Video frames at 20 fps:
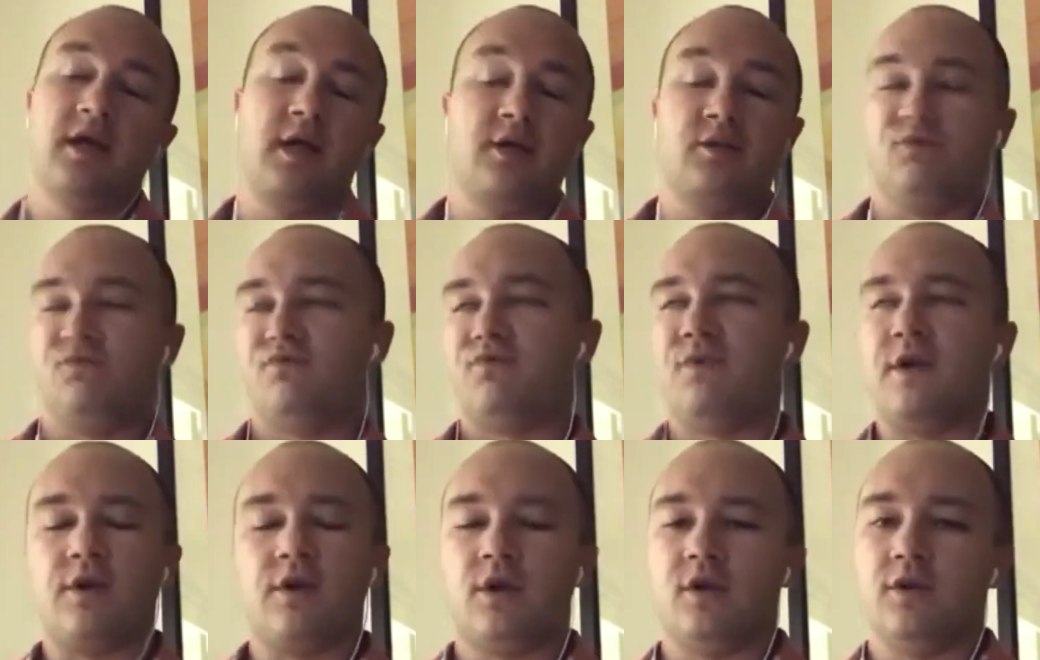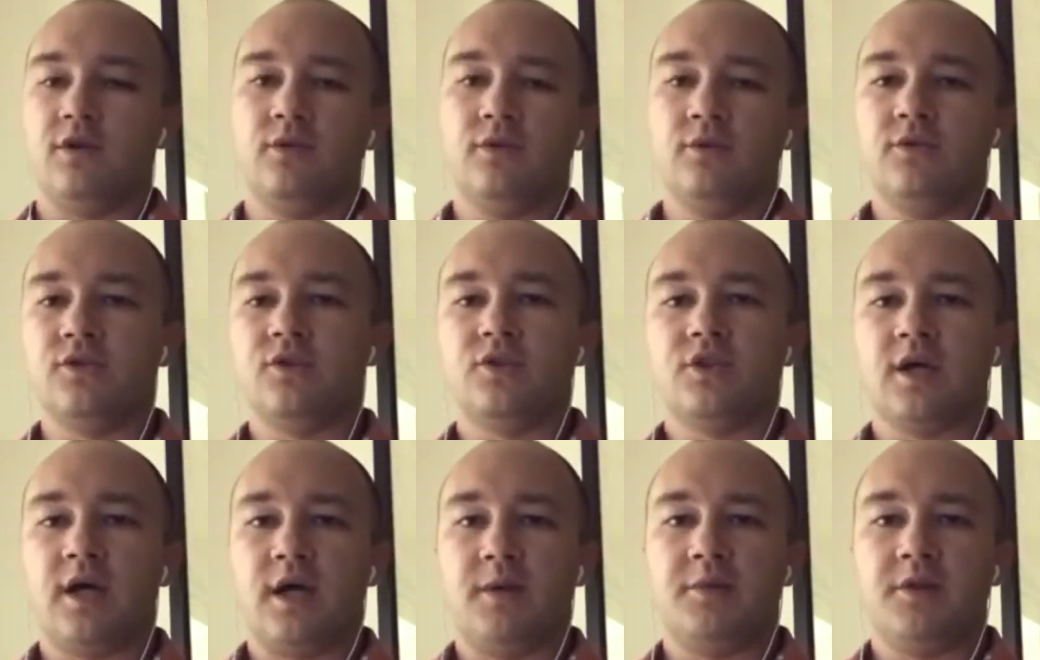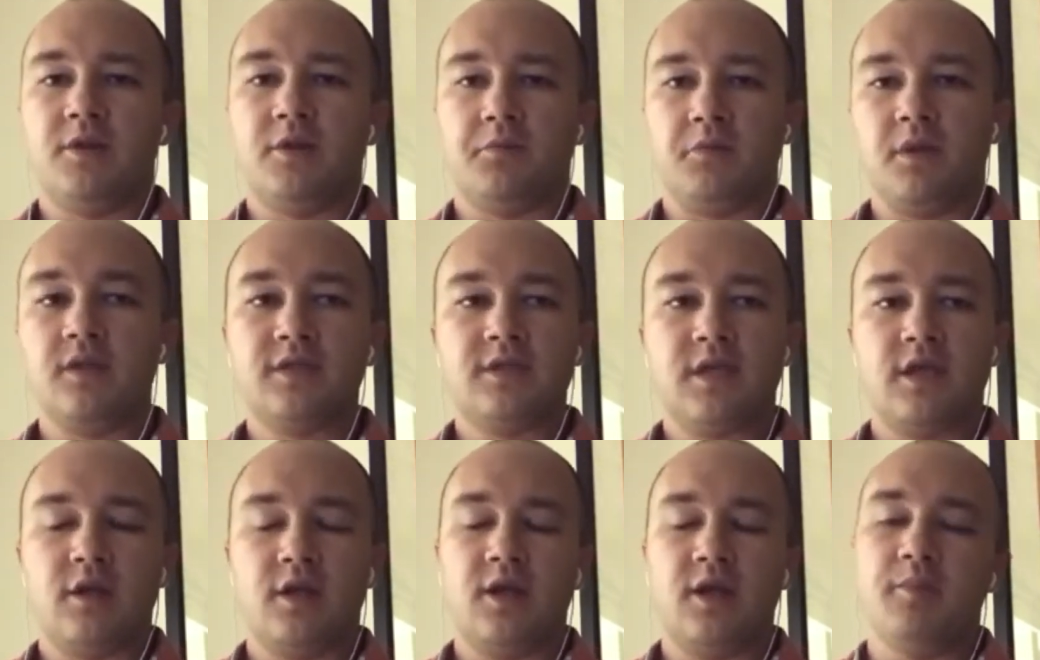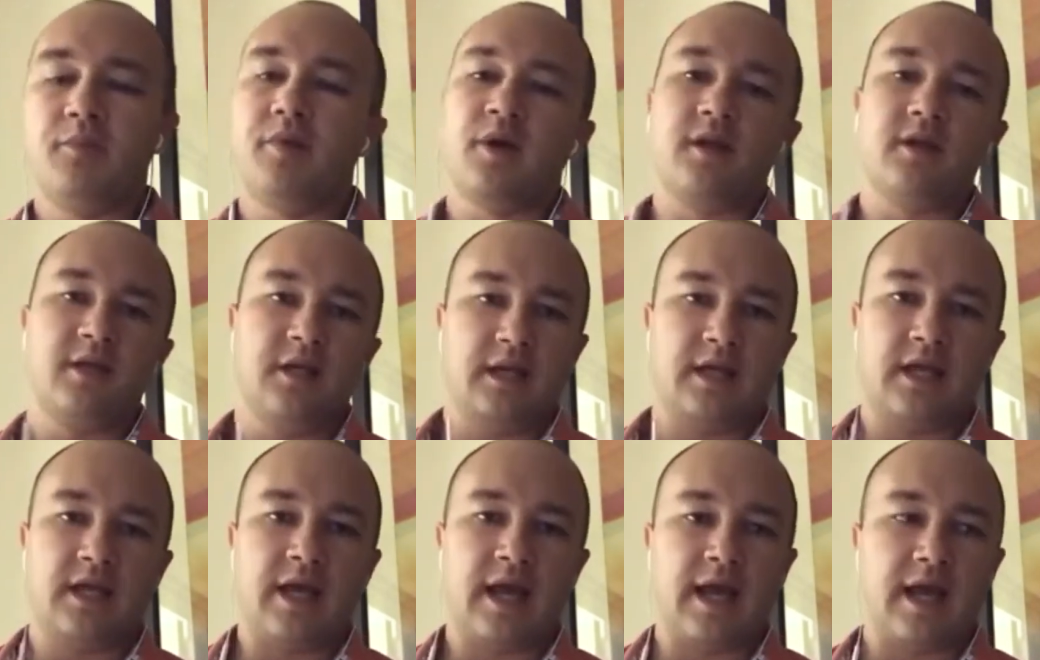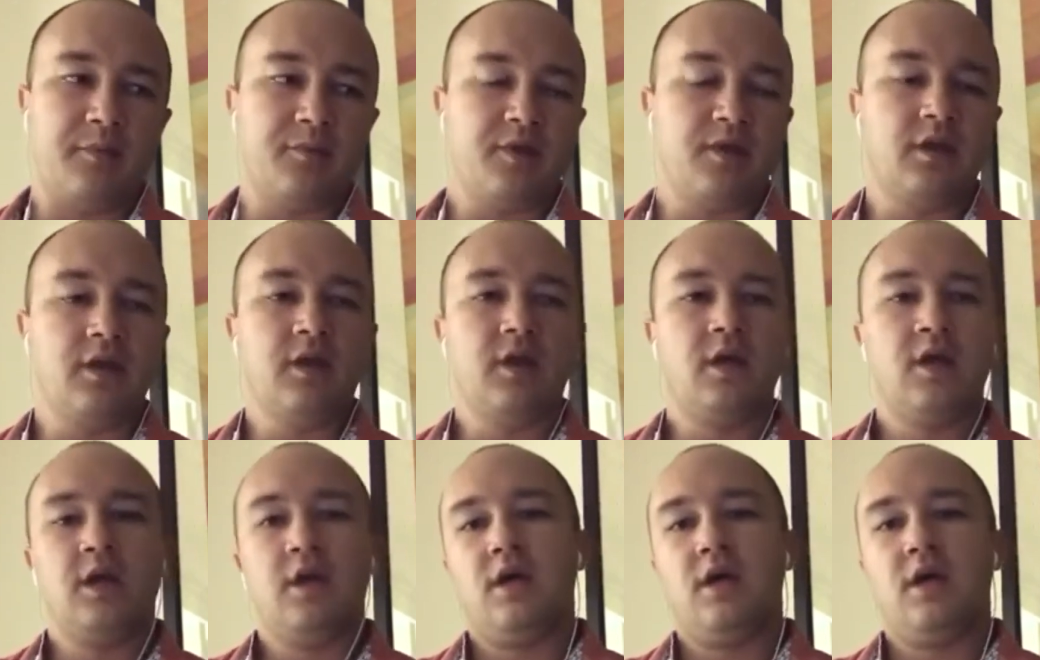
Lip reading: And it's very hard to lose your job in the military, but it can happen.